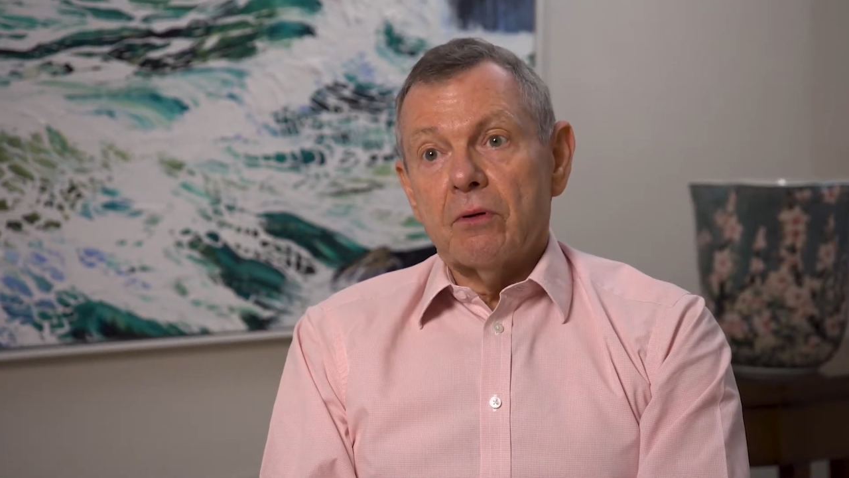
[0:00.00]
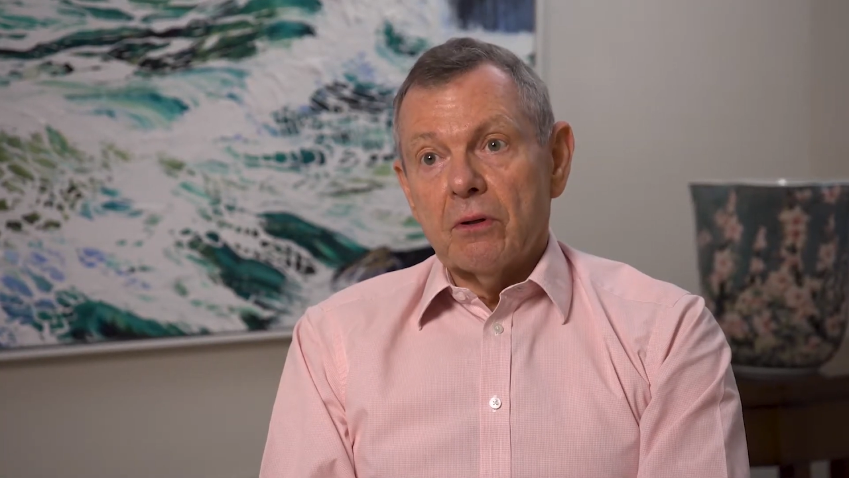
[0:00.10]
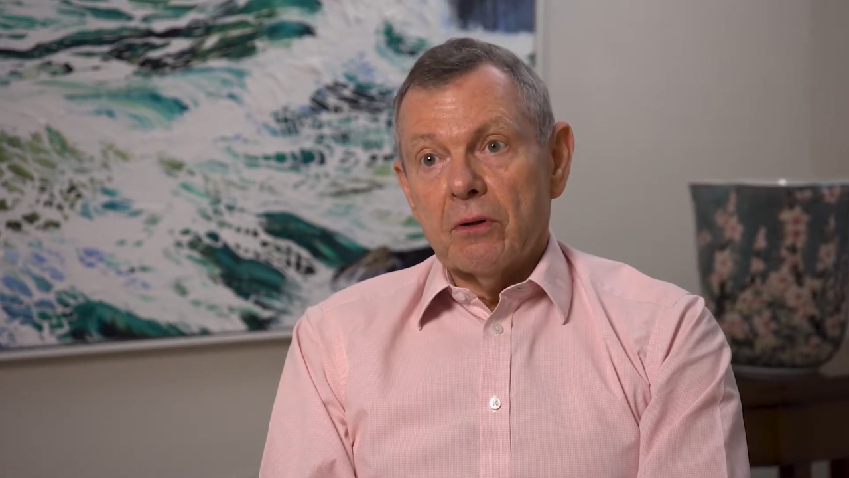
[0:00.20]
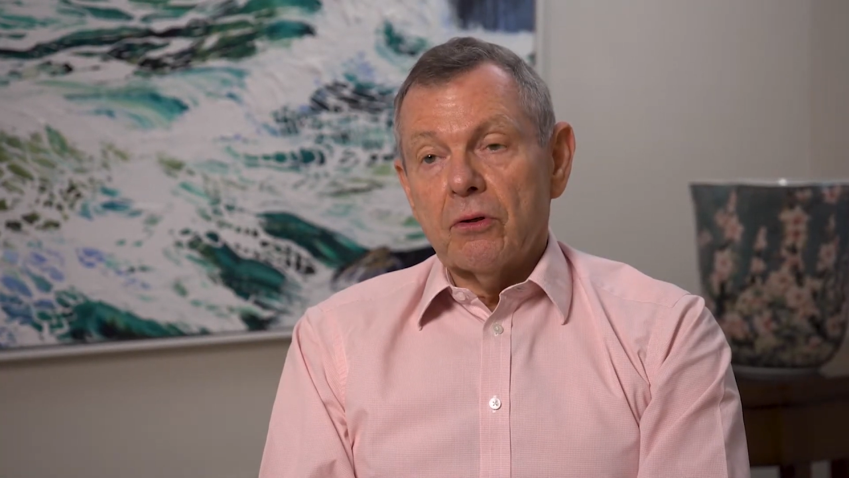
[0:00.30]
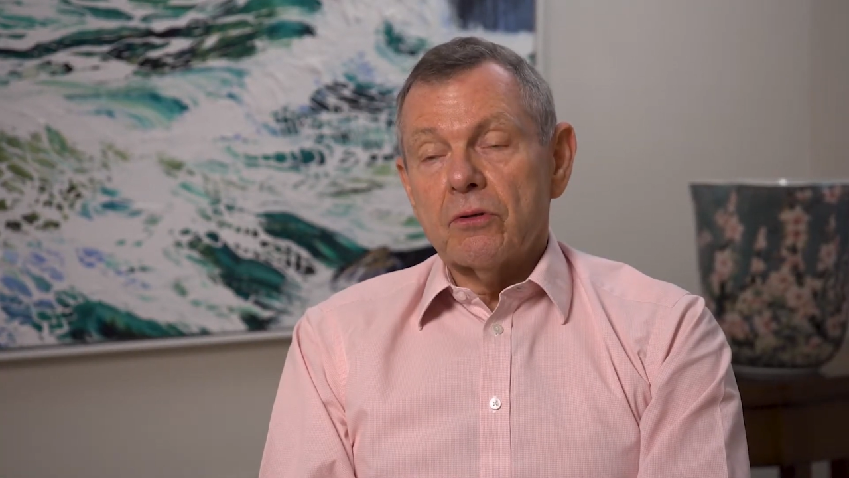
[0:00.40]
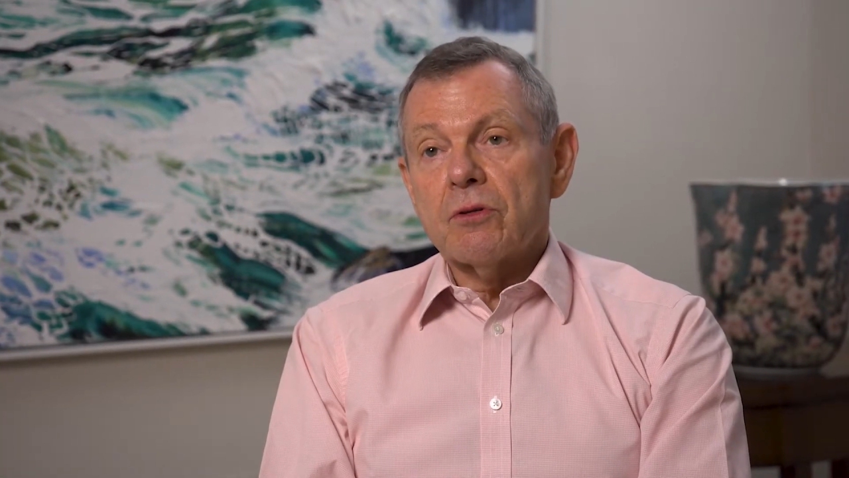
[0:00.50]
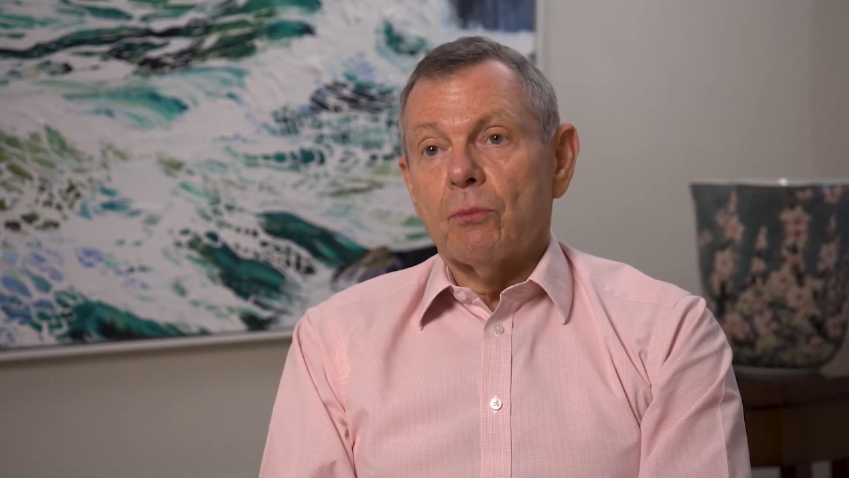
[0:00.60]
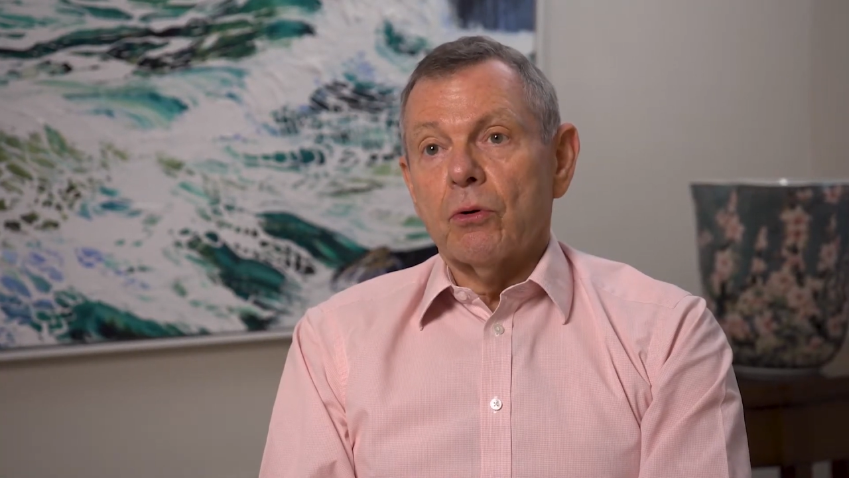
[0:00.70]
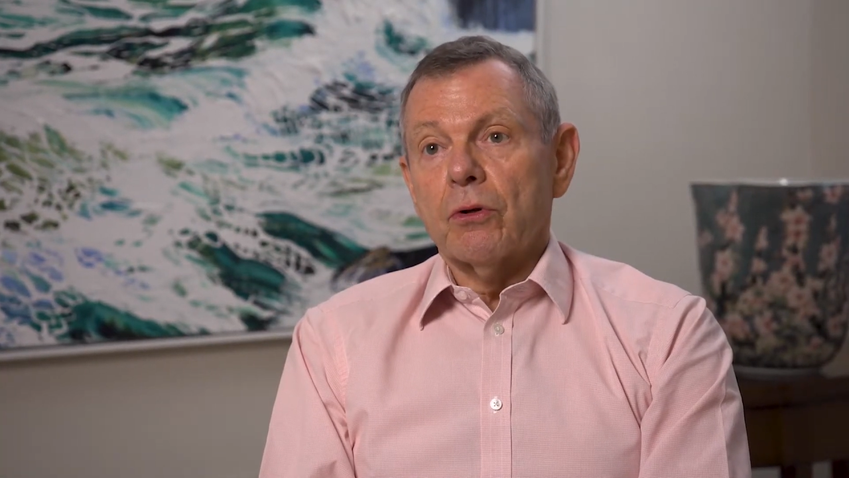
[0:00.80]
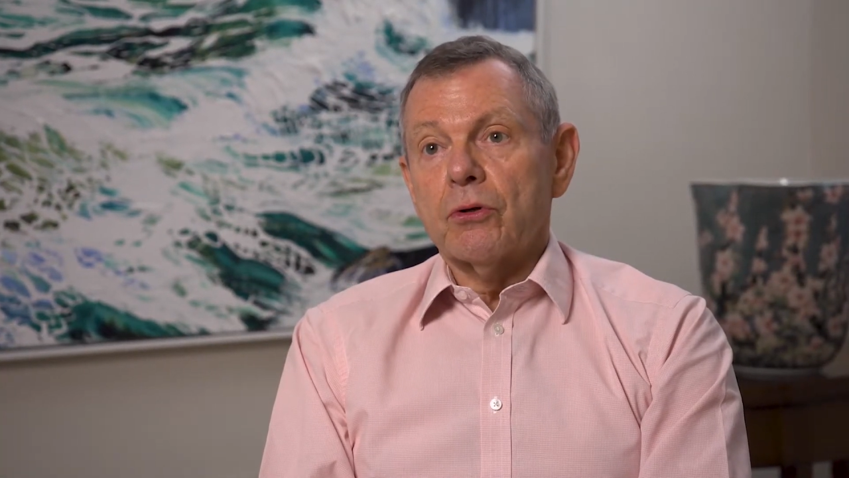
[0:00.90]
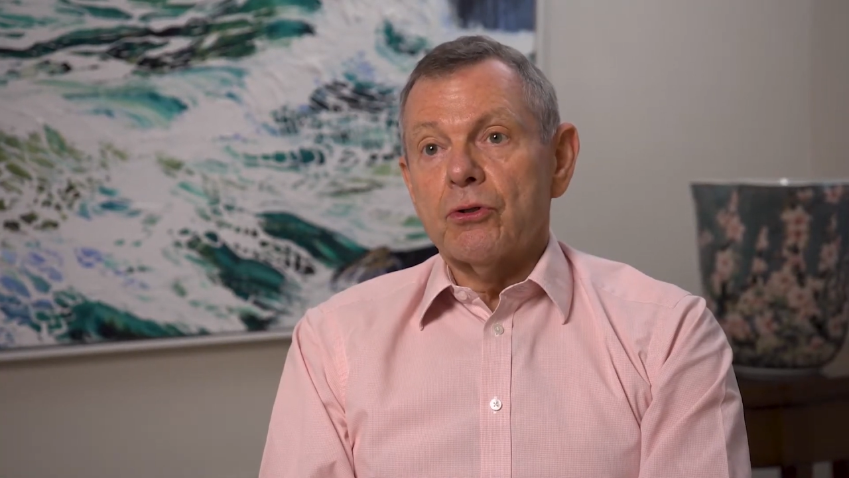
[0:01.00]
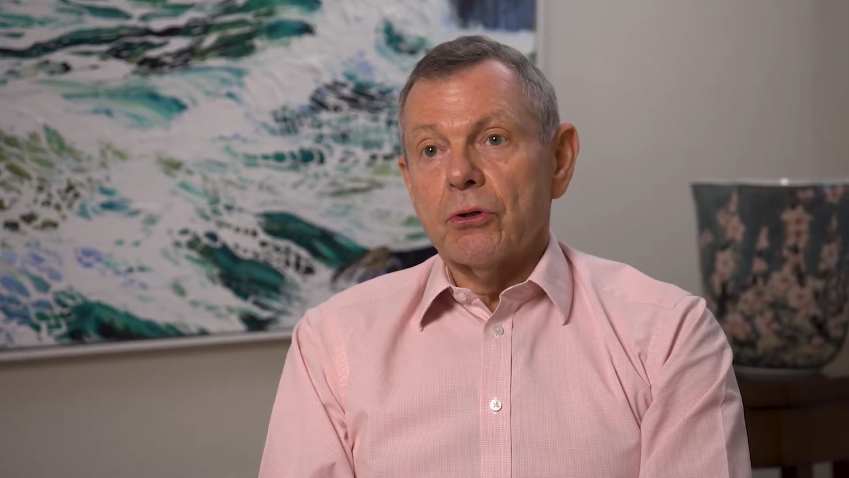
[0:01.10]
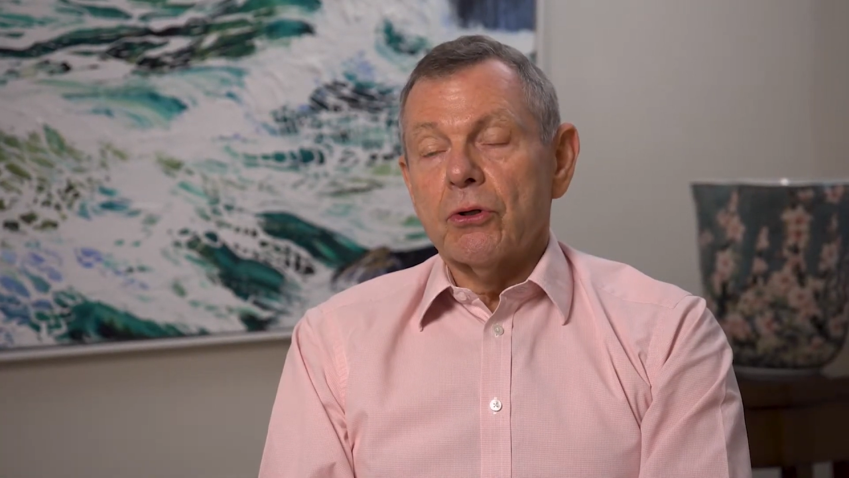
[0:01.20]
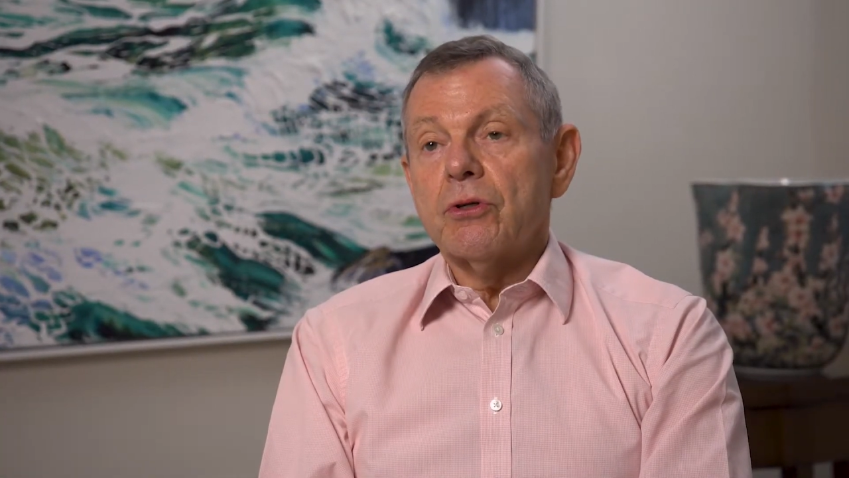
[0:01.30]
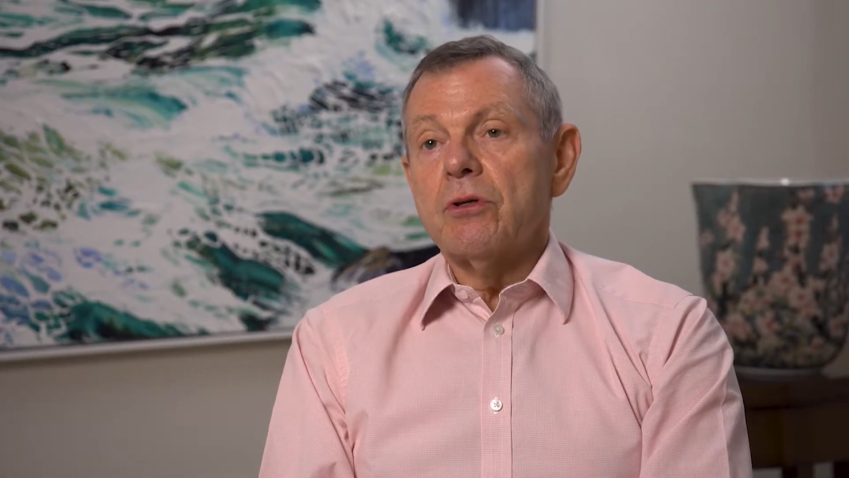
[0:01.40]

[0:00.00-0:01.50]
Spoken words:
you know, you supported the church